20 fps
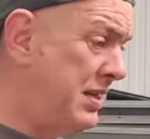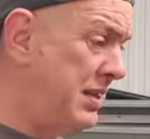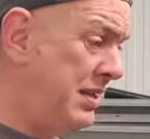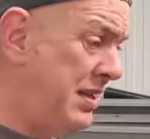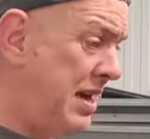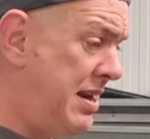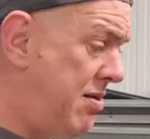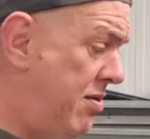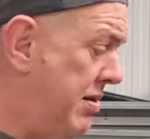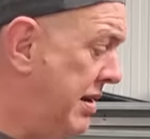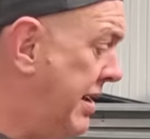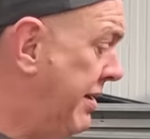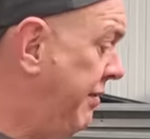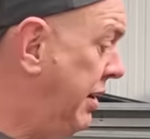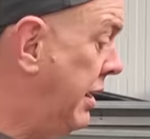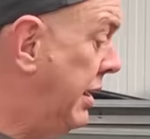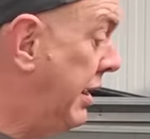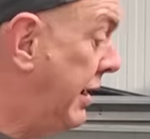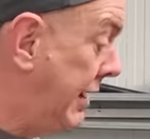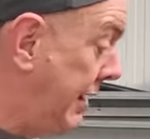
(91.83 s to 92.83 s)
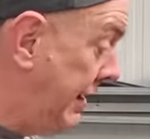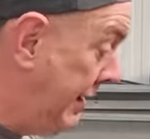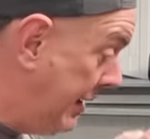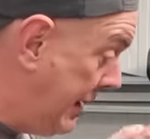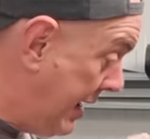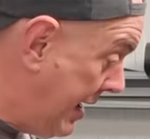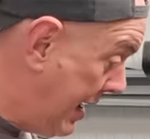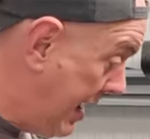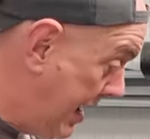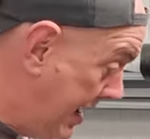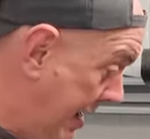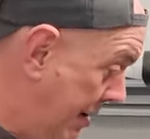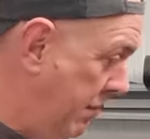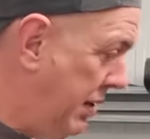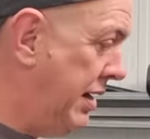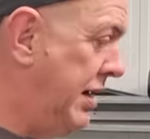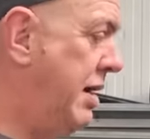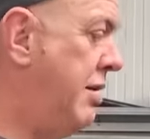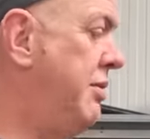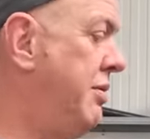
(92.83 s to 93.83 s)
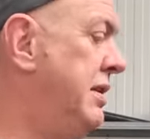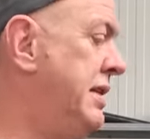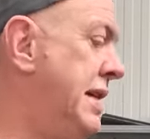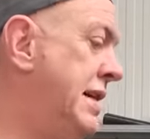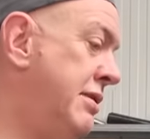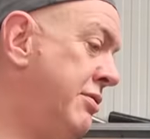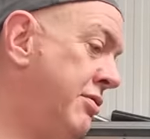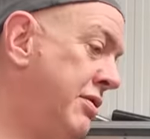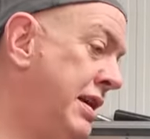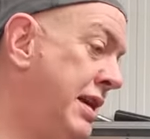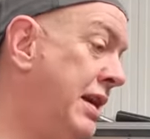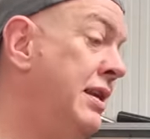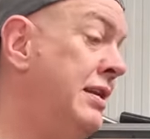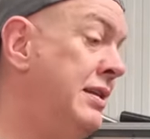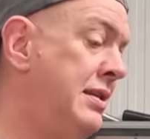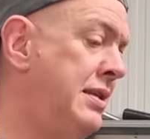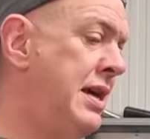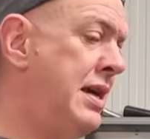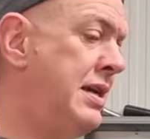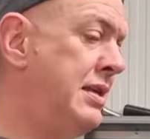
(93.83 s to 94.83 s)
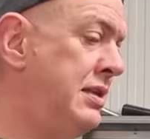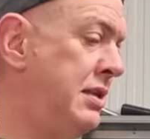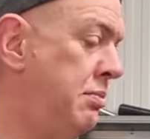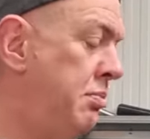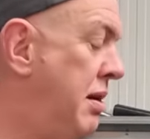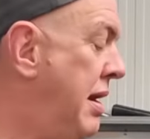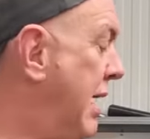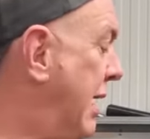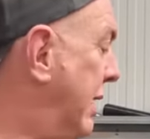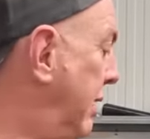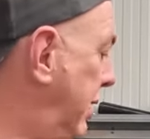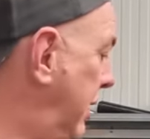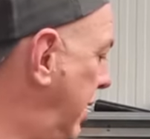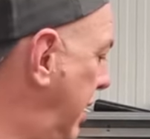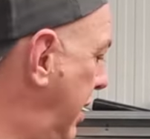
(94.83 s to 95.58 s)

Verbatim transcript: then I can give it a clean and then we can go to town on it. That's the plan.